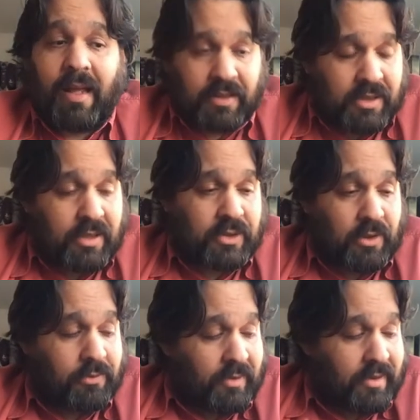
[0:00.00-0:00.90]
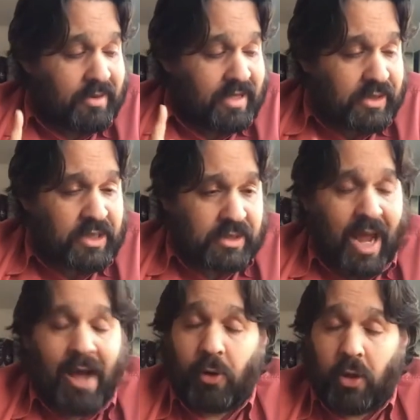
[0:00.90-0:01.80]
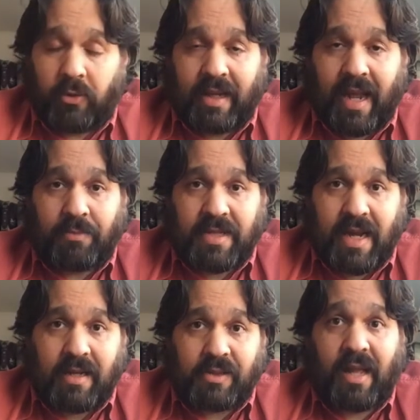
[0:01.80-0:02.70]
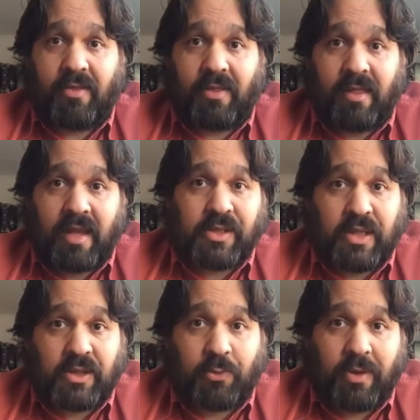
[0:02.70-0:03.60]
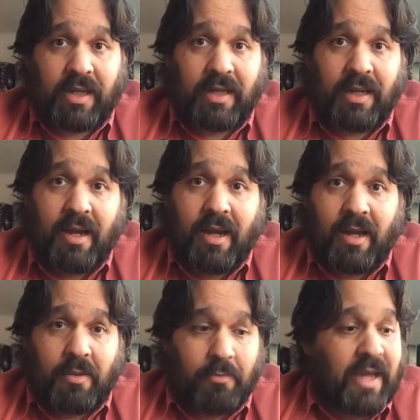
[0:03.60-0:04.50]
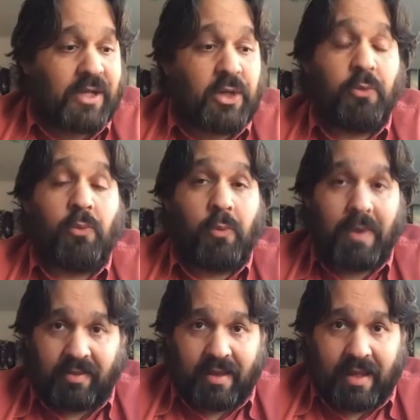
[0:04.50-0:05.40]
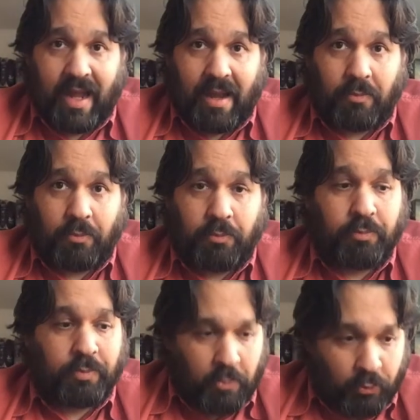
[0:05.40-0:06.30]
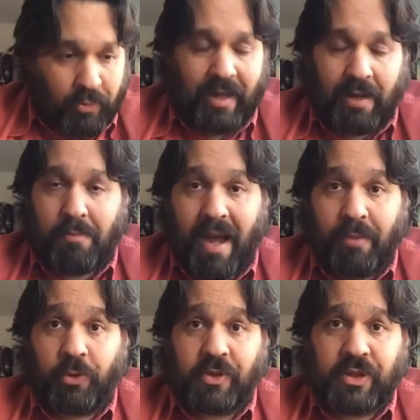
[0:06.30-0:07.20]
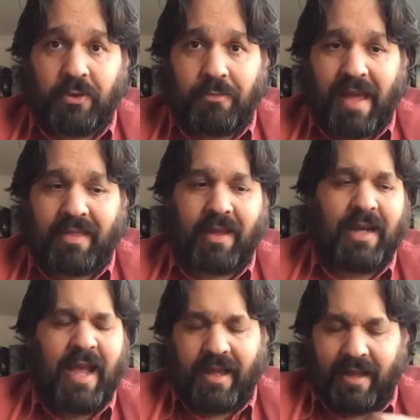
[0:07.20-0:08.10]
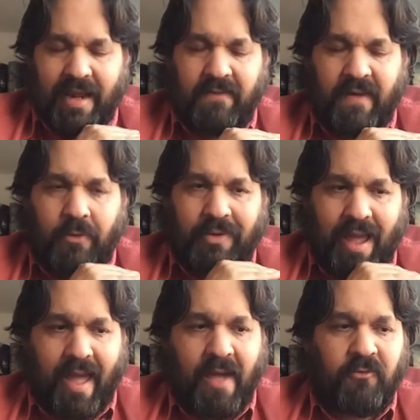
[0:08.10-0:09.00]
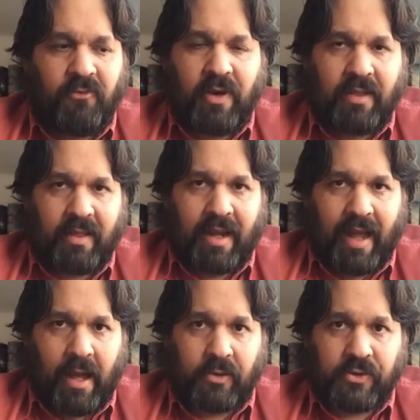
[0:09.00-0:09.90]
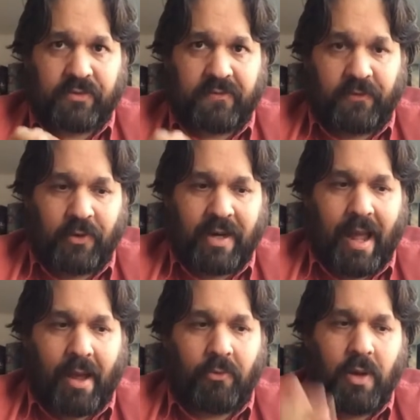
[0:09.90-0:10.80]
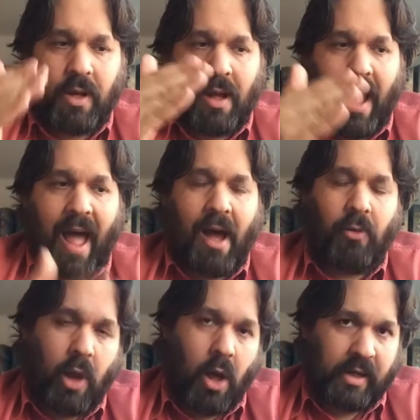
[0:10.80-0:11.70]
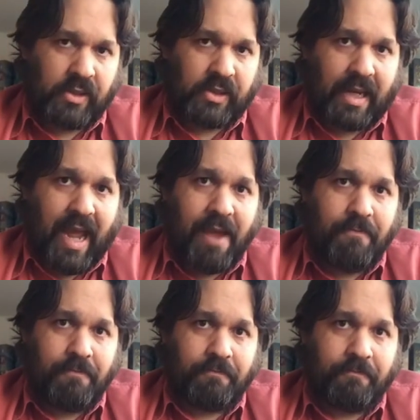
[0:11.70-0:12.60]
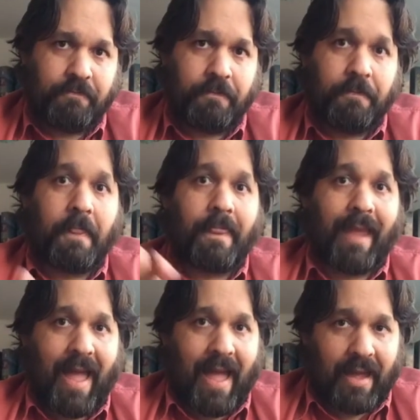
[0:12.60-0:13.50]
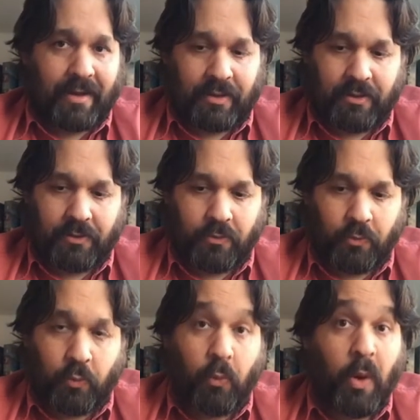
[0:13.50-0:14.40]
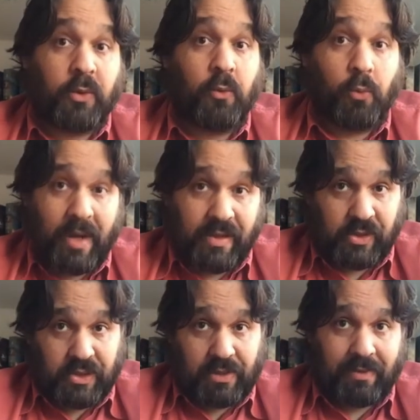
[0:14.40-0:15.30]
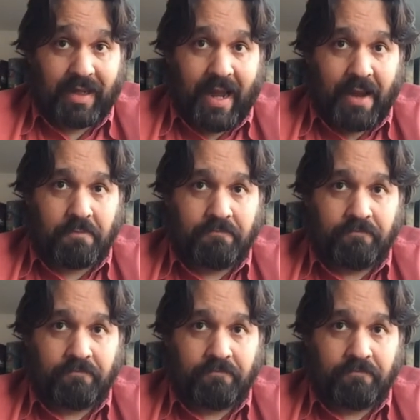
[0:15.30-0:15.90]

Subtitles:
So this is how long the game takes, and this is what it makes you win the game. Really, my personal method, leave out everything else for now. How long is the game, and what wins you the game?